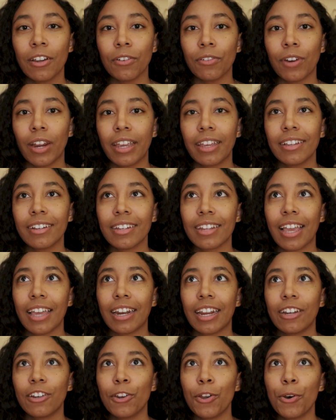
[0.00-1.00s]
right?
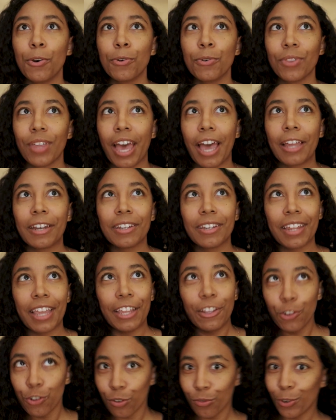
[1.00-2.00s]
And I know that
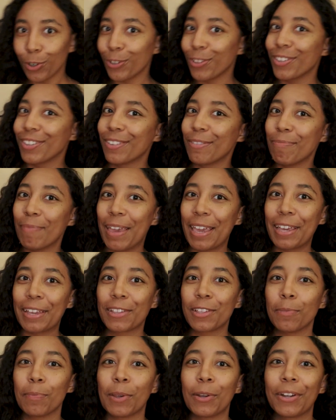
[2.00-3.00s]
introverts may
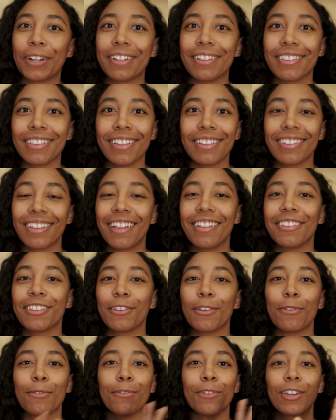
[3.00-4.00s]
experience the sense
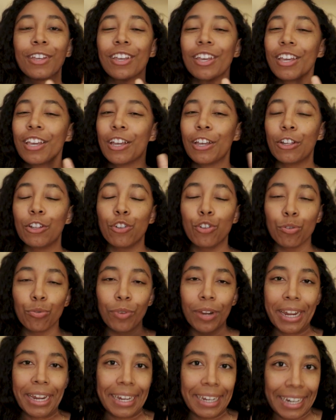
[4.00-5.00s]
of
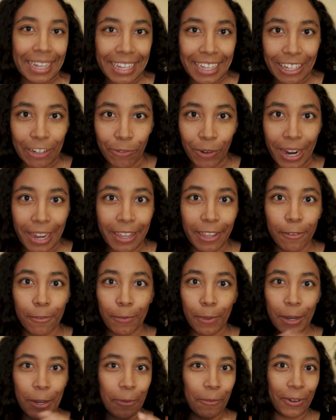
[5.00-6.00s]
draining, right?
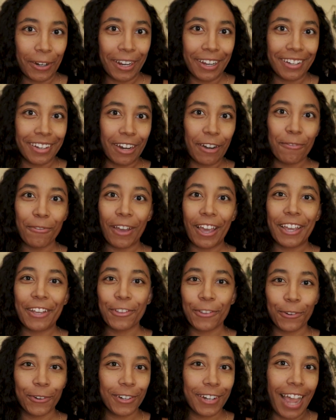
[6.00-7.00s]
If anyone
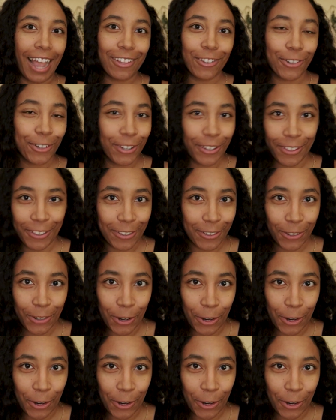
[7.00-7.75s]
identifies or attached to this